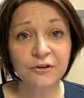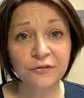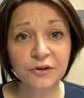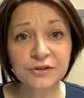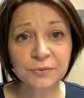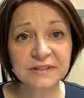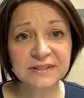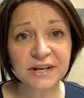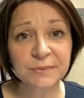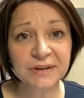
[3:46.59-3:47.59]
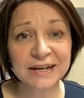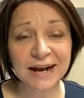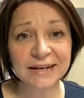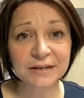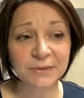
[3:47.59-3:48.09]
The first one's gonna be
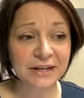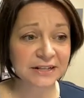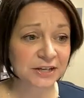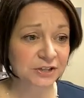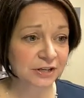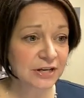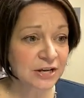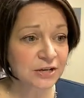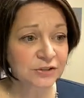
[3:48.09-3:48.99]
guided meditation.